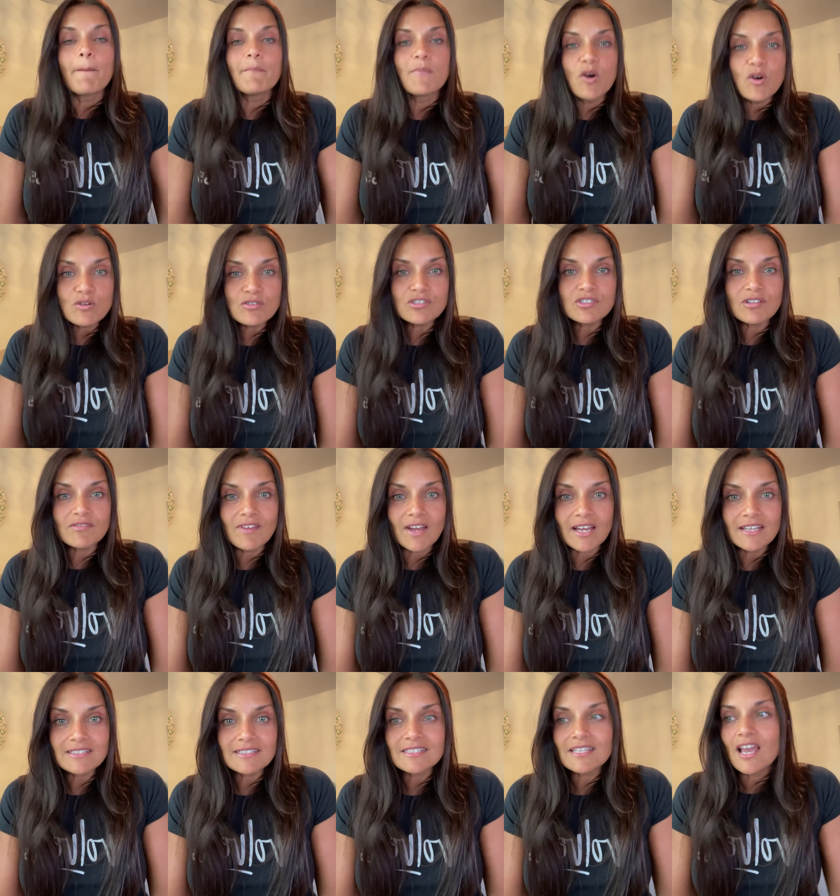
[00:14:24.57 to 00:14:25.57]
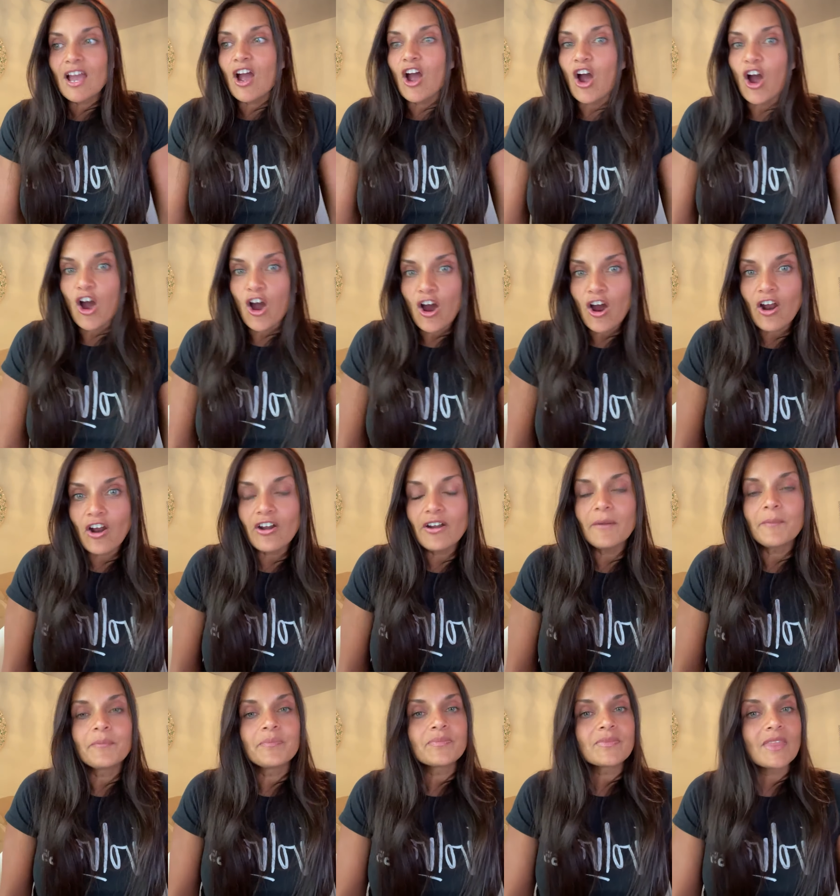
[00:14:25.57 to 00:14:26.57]
Most of us
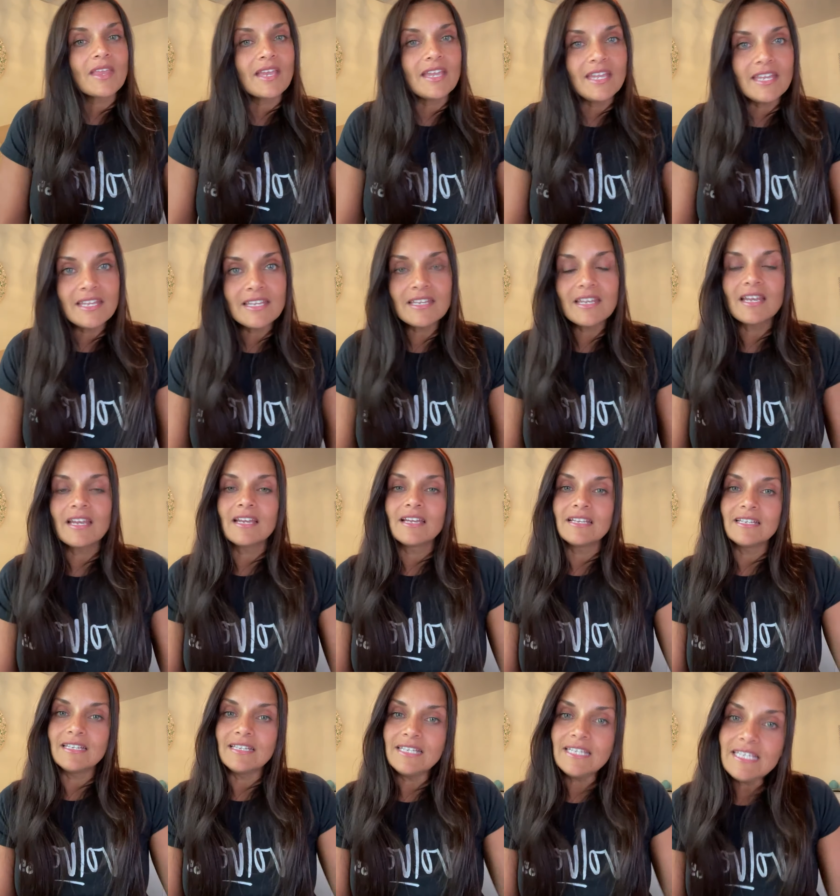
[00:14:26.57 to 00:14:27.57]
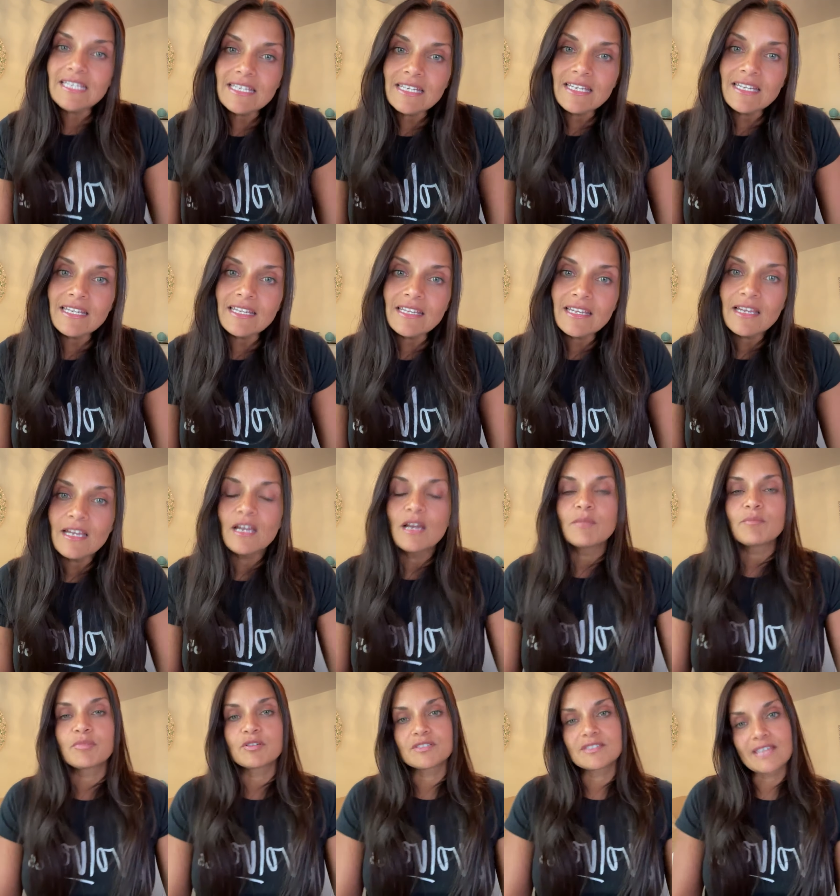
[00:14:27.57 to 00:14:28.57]
are in needy,
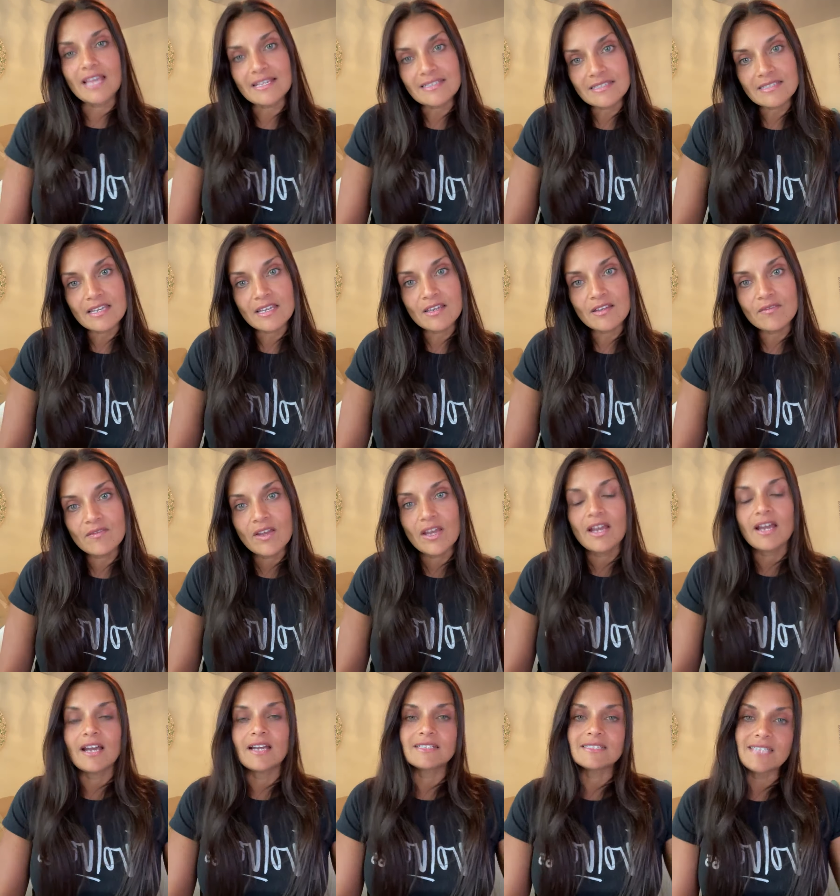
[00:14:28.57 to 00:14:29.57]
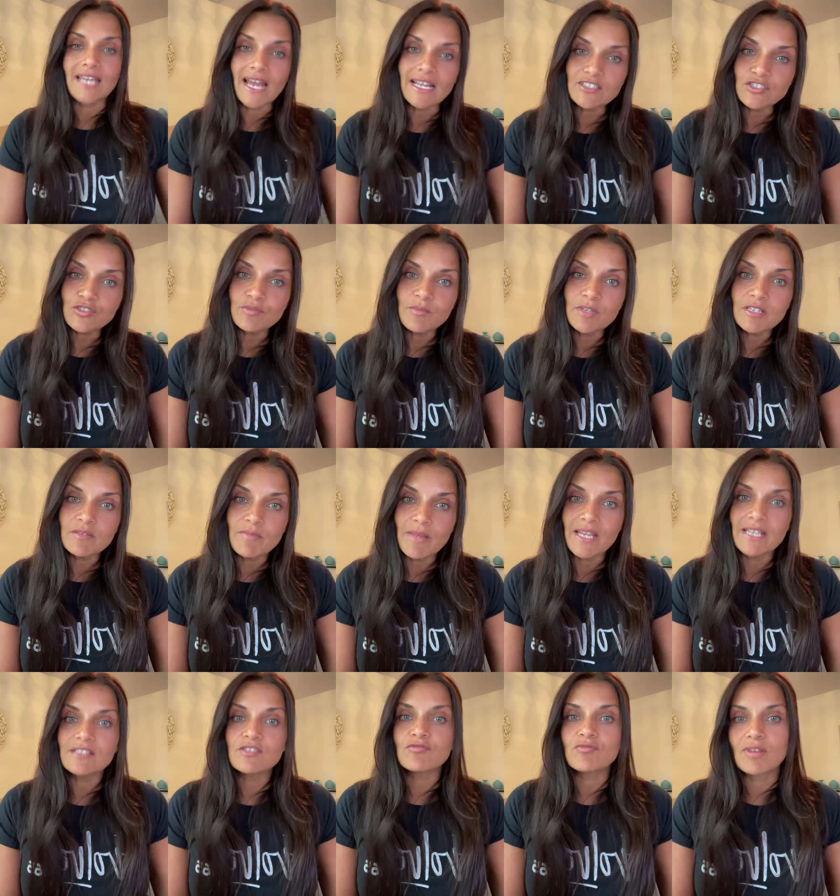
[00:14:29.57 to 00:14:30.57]
possessive, attachment
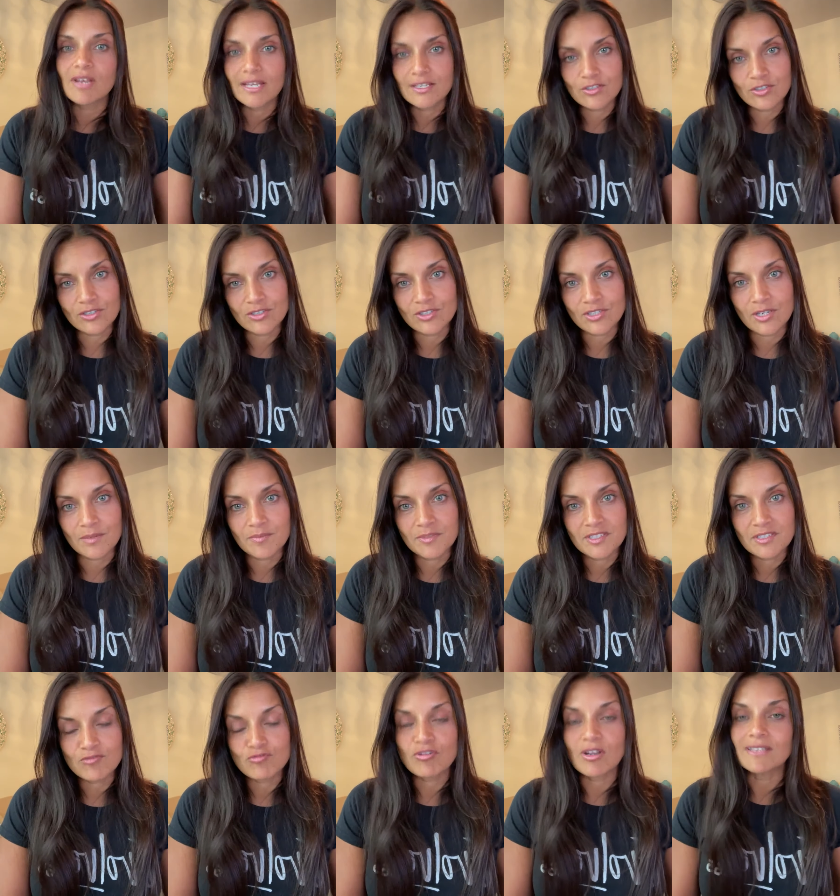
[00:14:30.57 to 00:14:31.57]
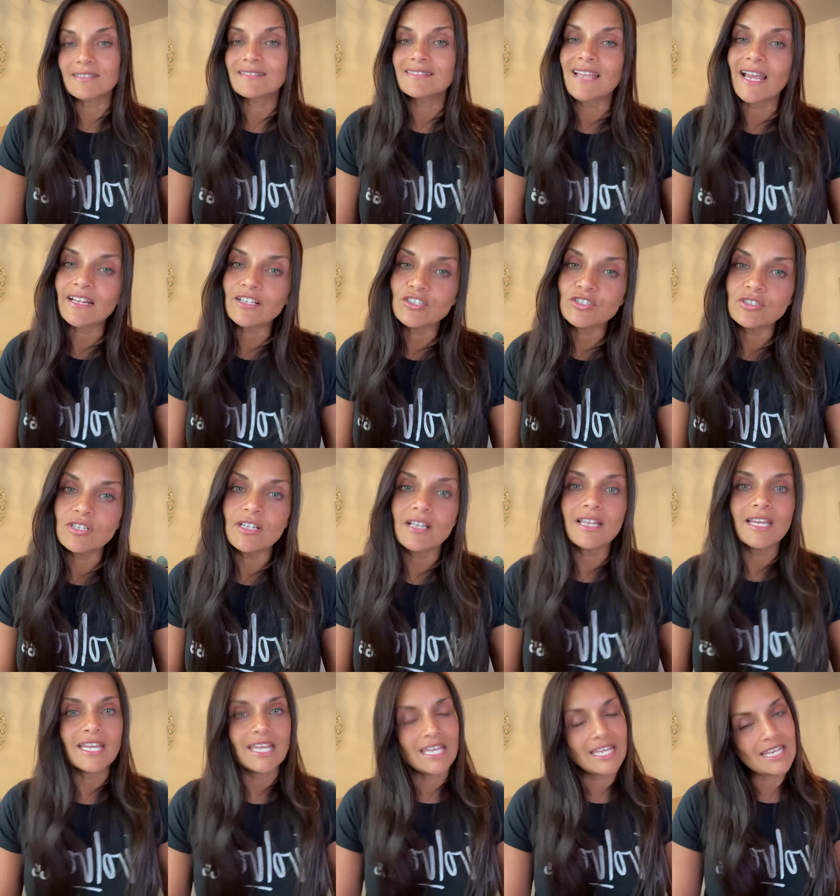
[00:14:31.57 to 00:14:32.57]
based relationships,
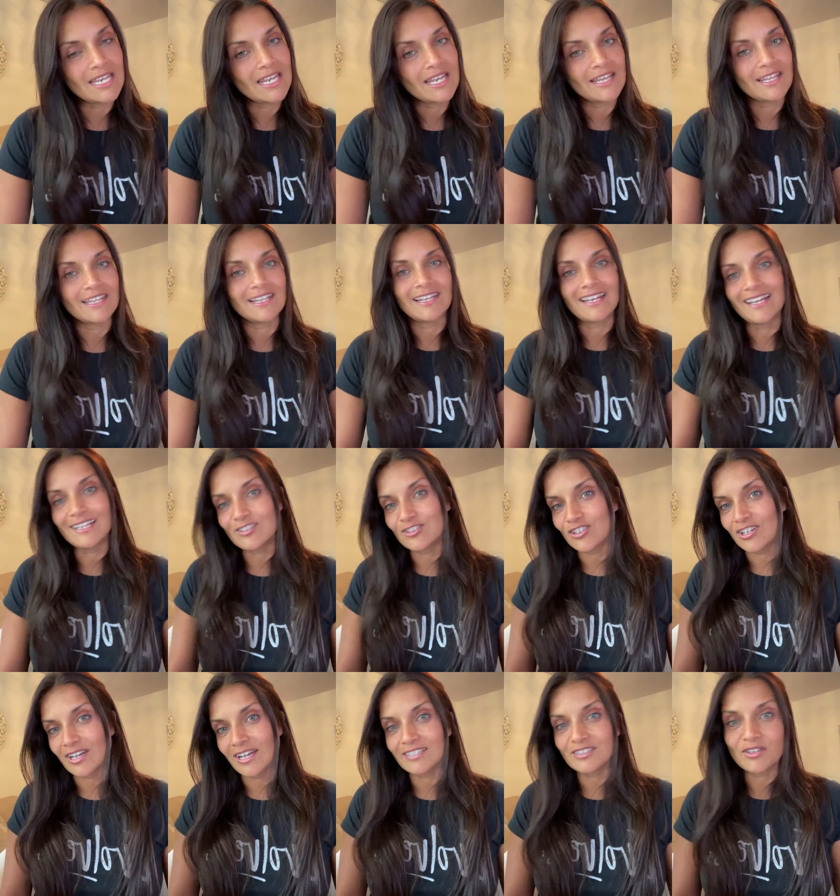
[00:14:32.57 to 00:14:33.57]
transactional in nature.